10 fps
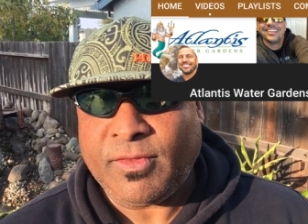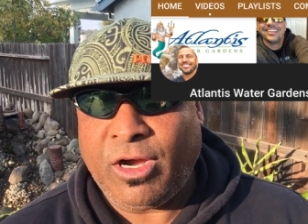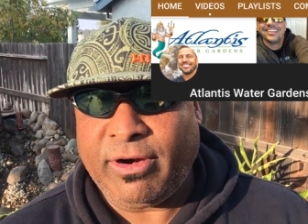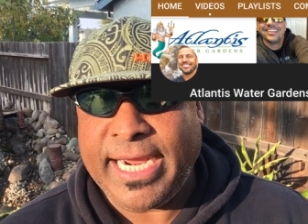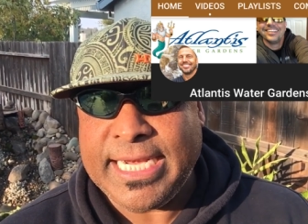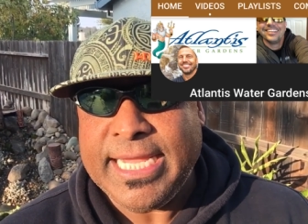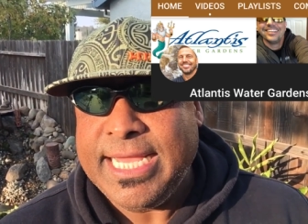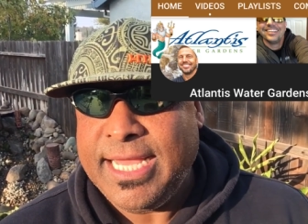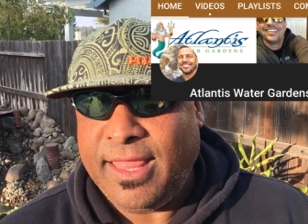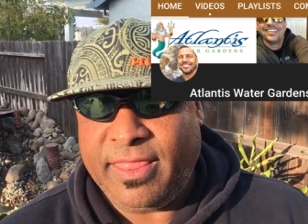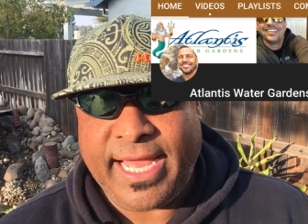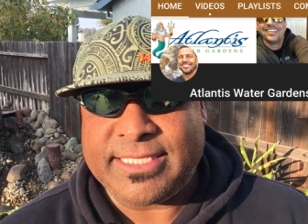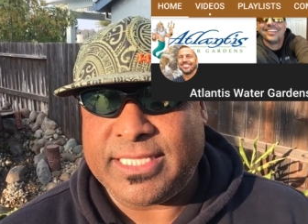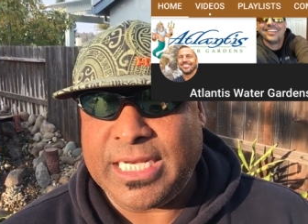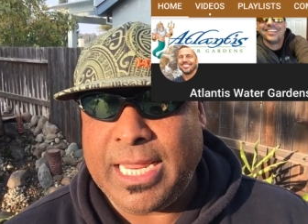All right.
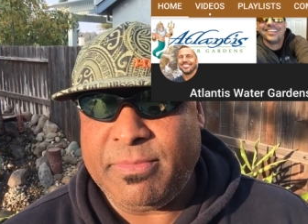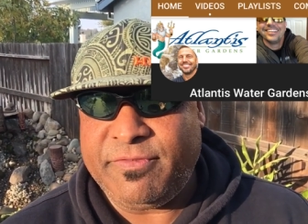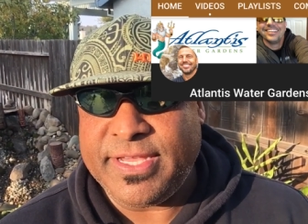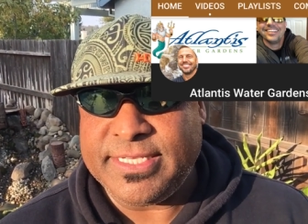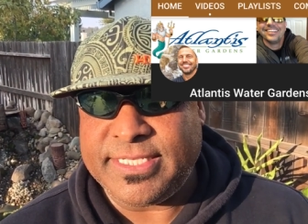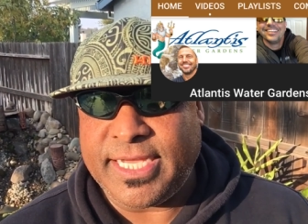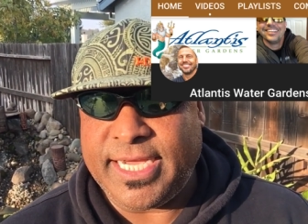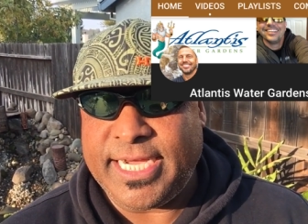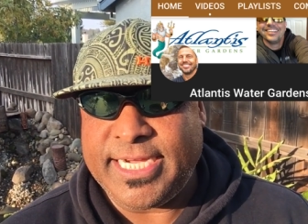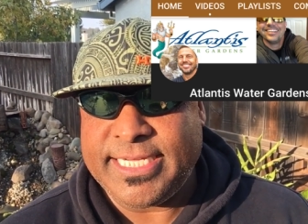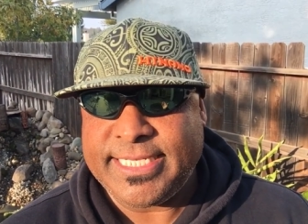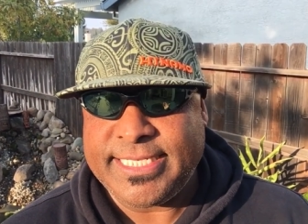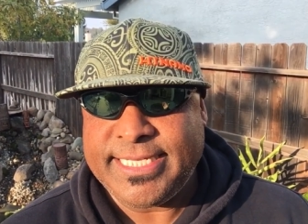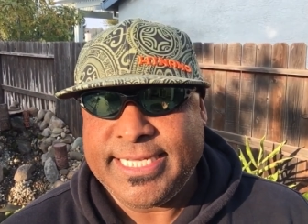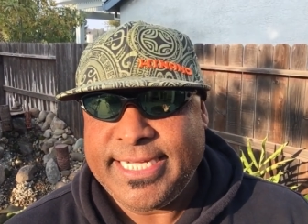That's the name of his. Uh,
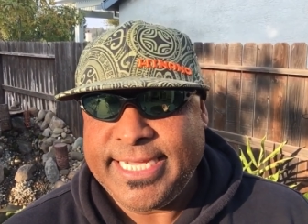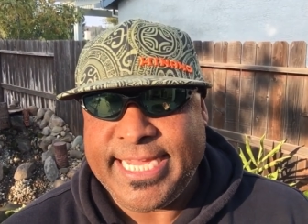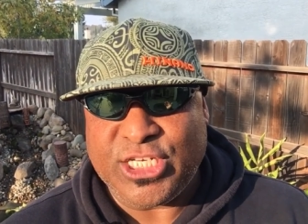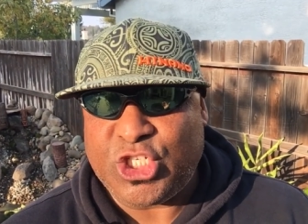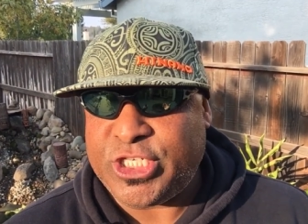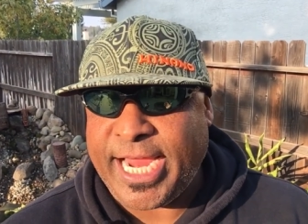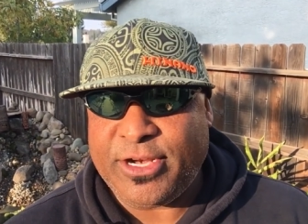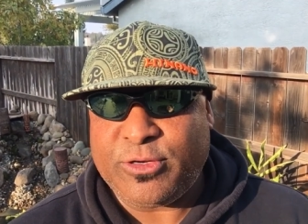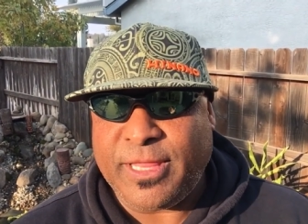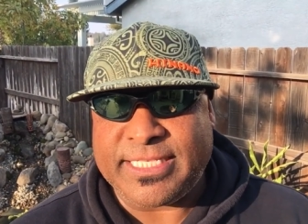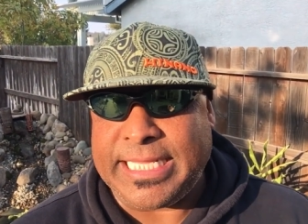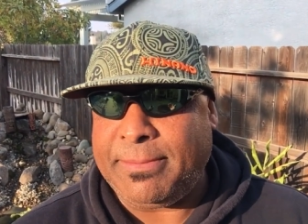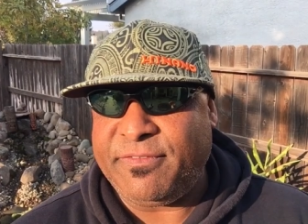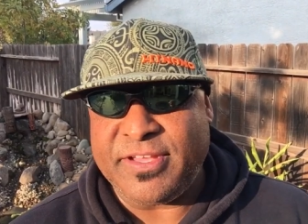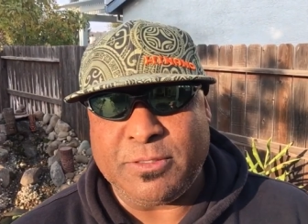his channel. That's the
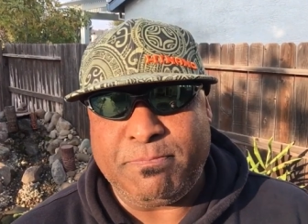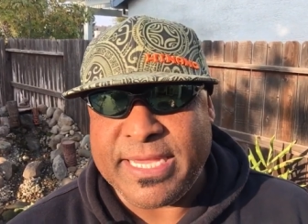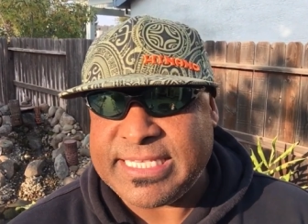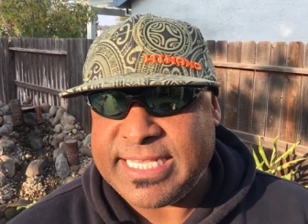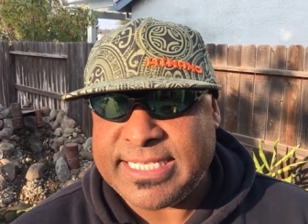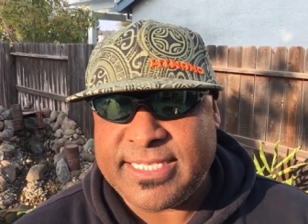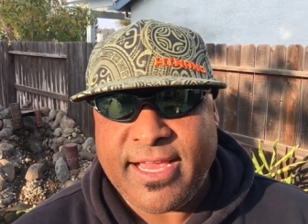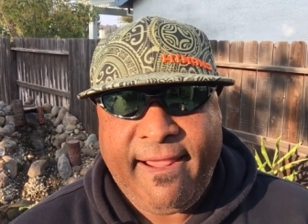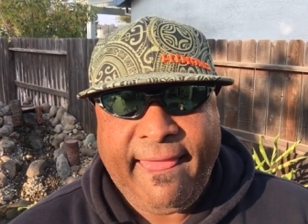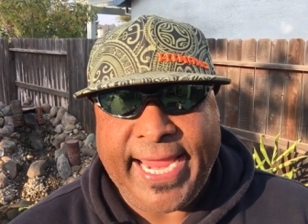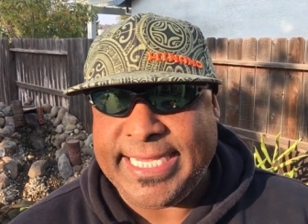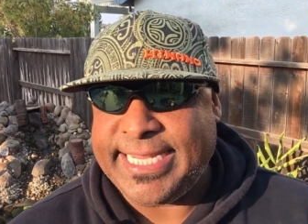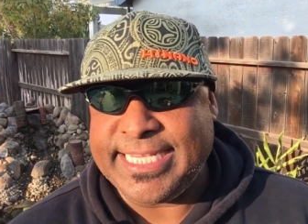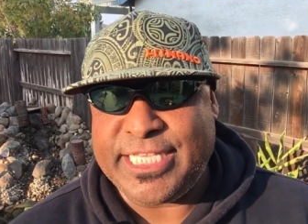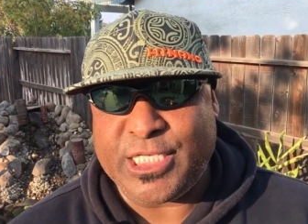name of his business. He
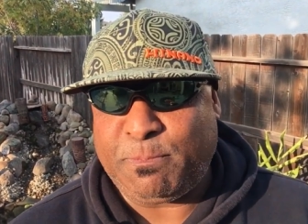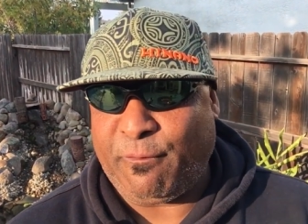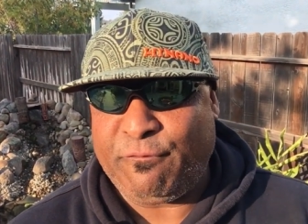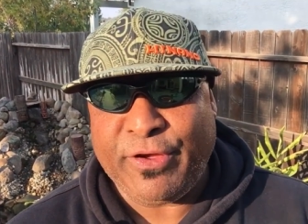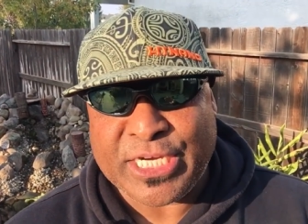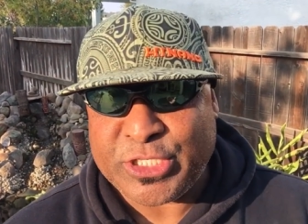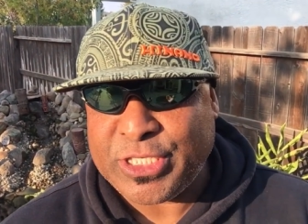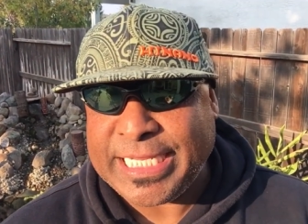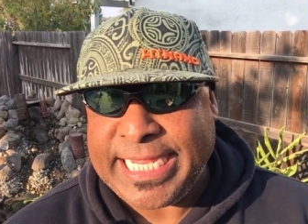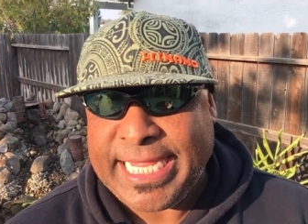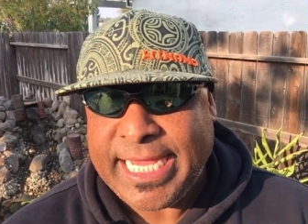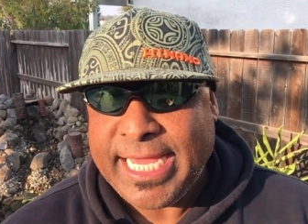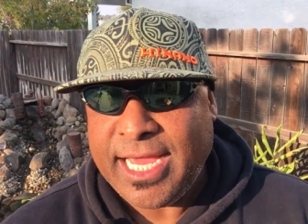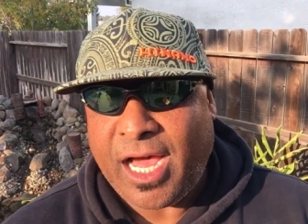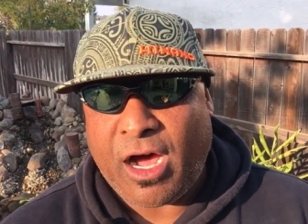does this professionally
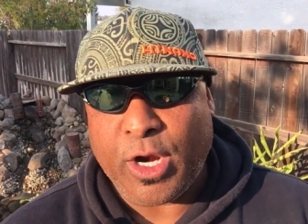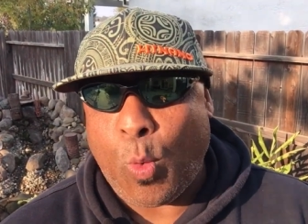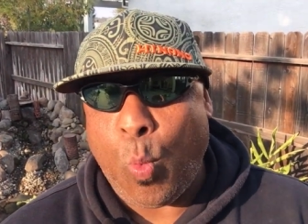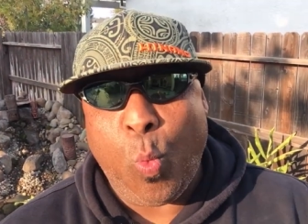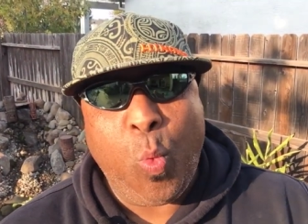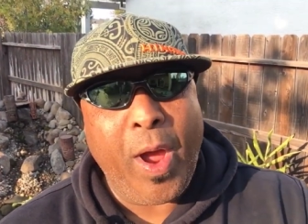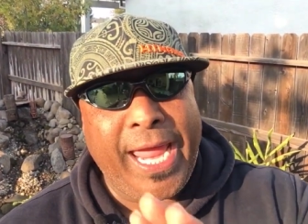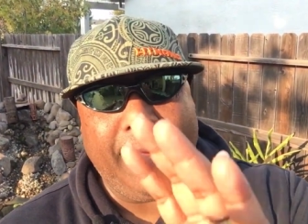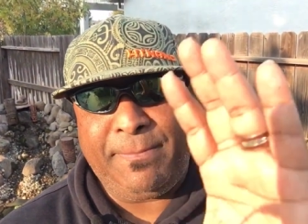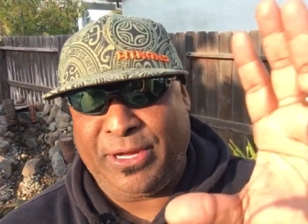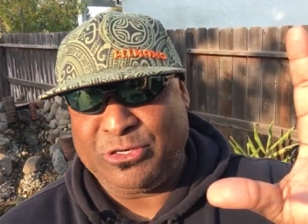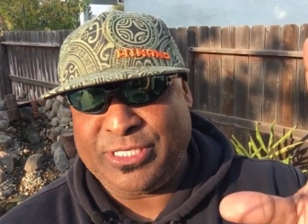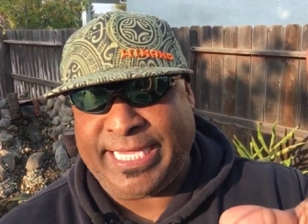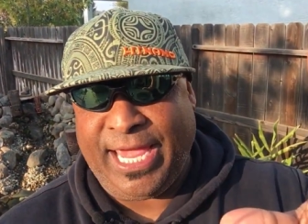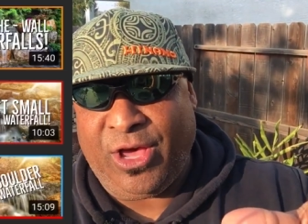on a way bigger
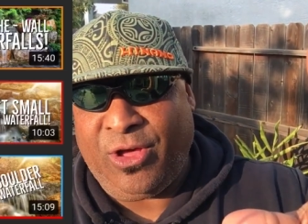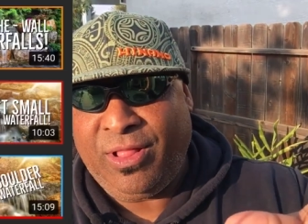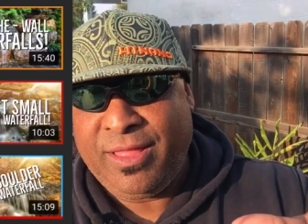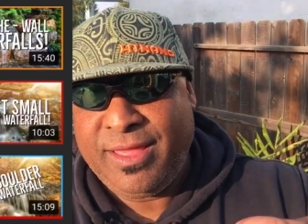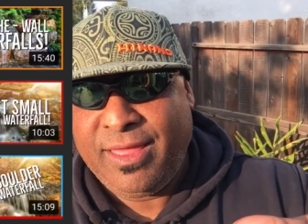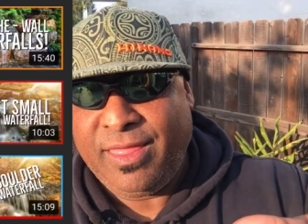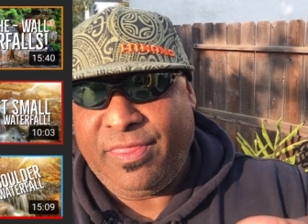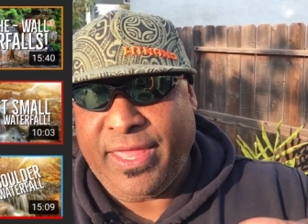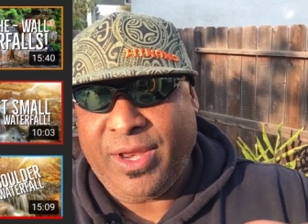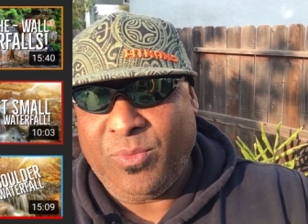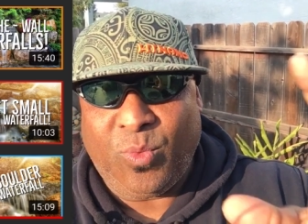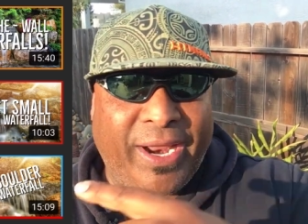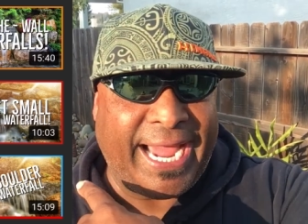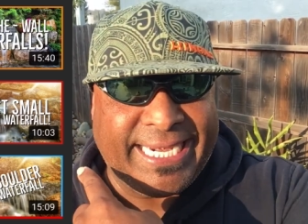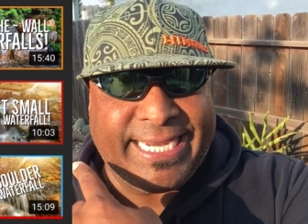scale than
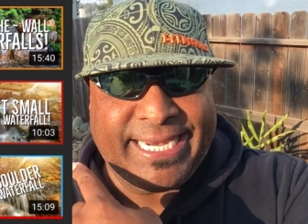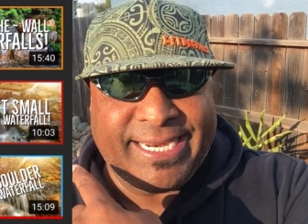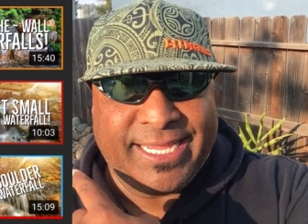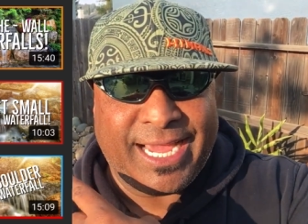what I did.